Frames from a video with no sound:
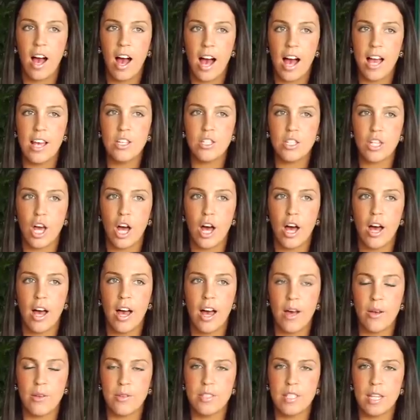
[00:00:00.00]
I saw
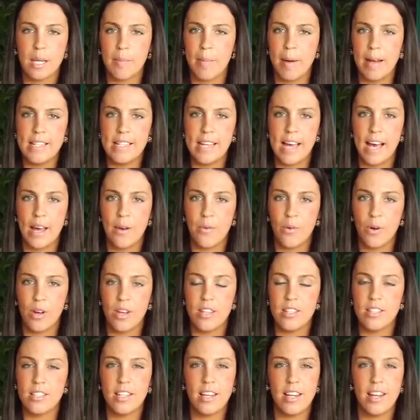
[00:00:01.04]
how sick my dad
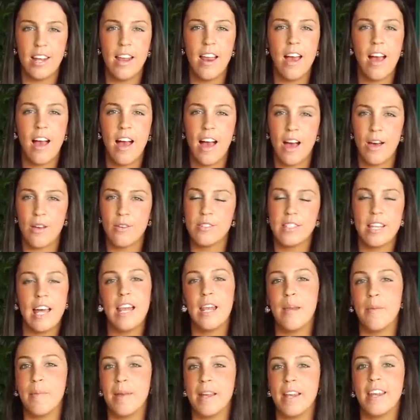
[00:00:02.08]
was and how
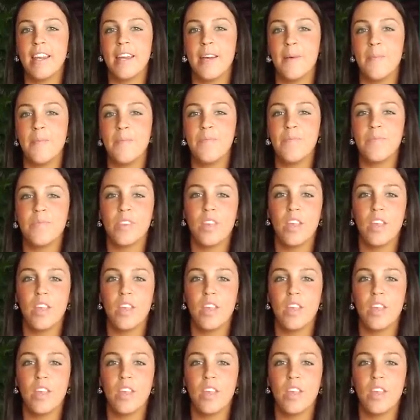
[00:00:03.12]
sad it made him.